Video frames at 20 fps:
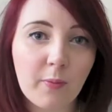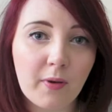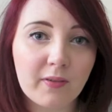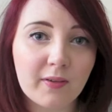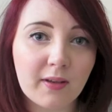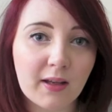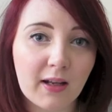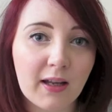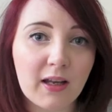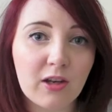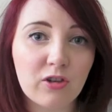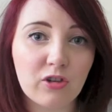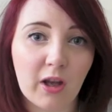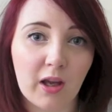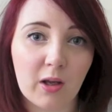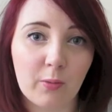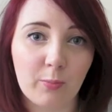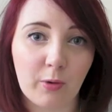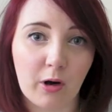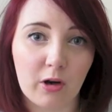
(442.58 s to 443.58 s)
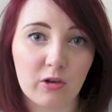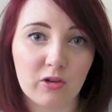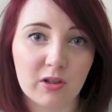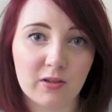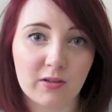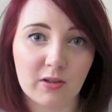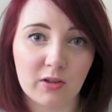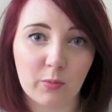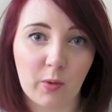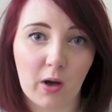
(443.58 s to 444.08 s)
most cliched
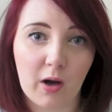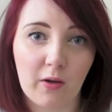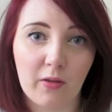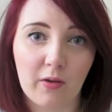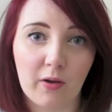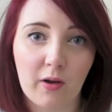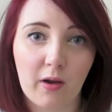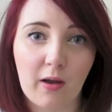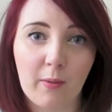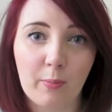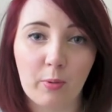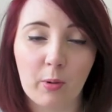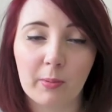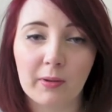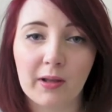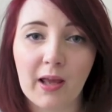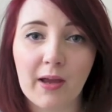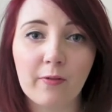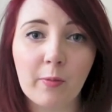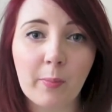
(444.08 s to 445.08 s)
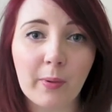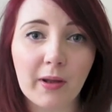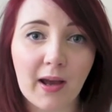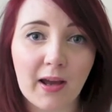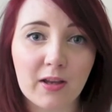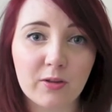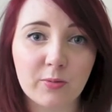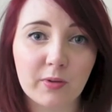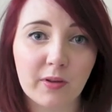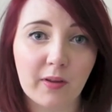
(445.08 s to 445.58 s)
brushes as well that probably everybody
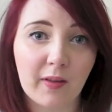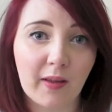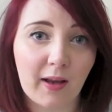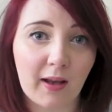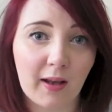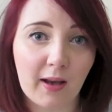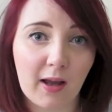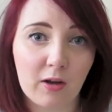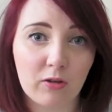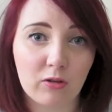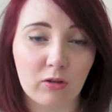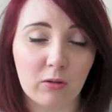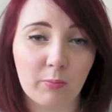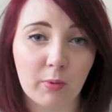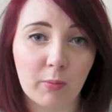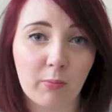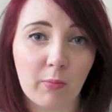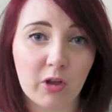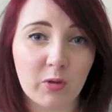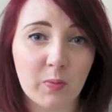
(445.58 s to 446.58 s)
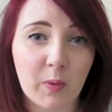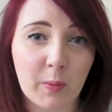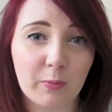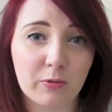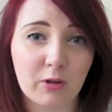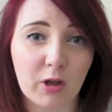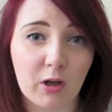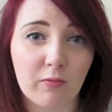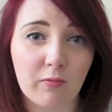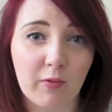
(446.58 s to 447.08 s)
has in their collection but most
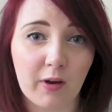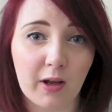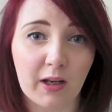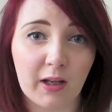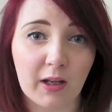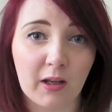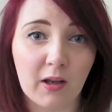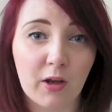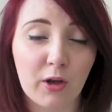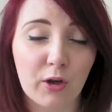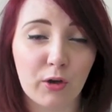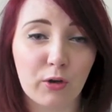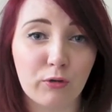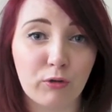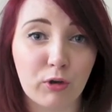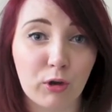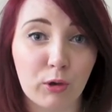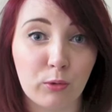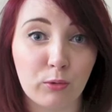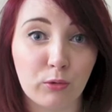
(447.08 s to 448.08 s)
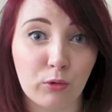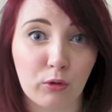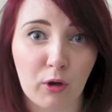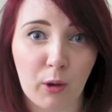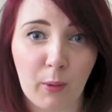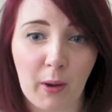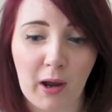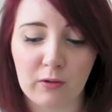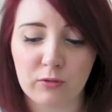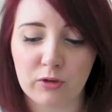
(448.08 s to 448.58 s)
people don't really use or
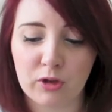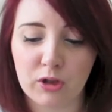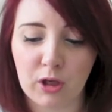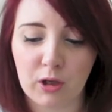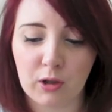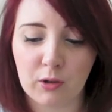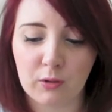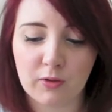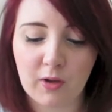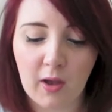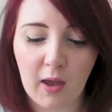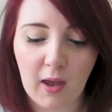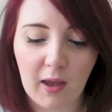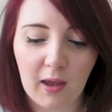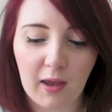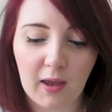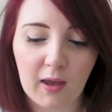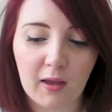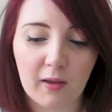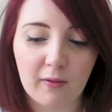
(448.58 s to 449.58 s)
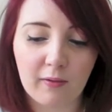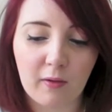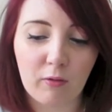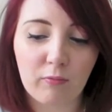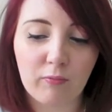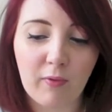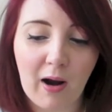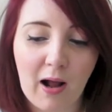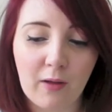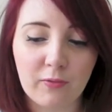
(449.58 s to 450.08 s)
know how to use is a
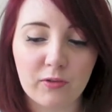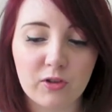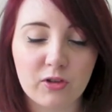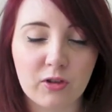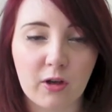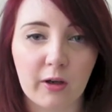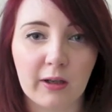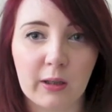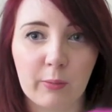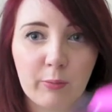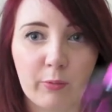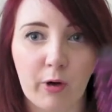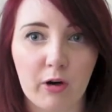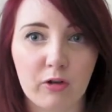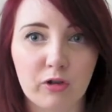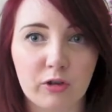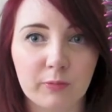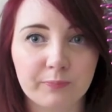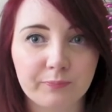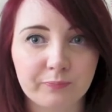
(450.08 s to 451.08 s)
round styling brush.